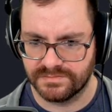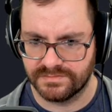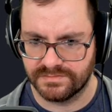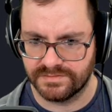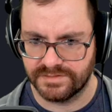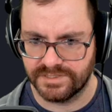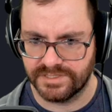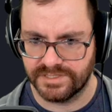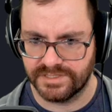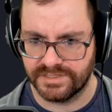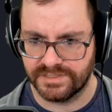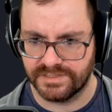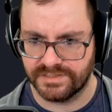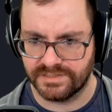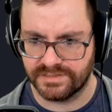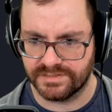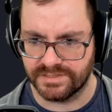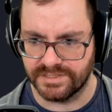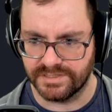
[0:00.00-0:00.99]
Yeah,
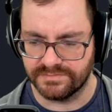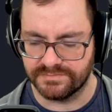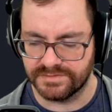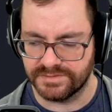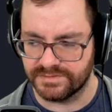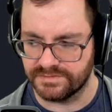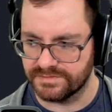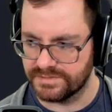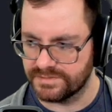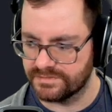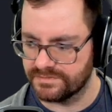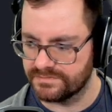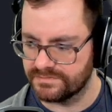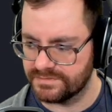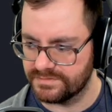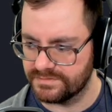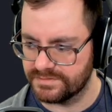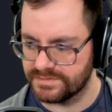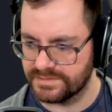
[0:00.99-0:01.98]
all right. We'll do it.
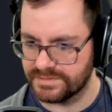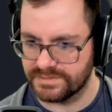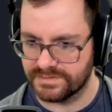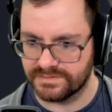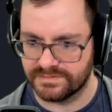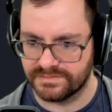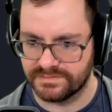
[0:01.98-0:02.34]
We'll do it there.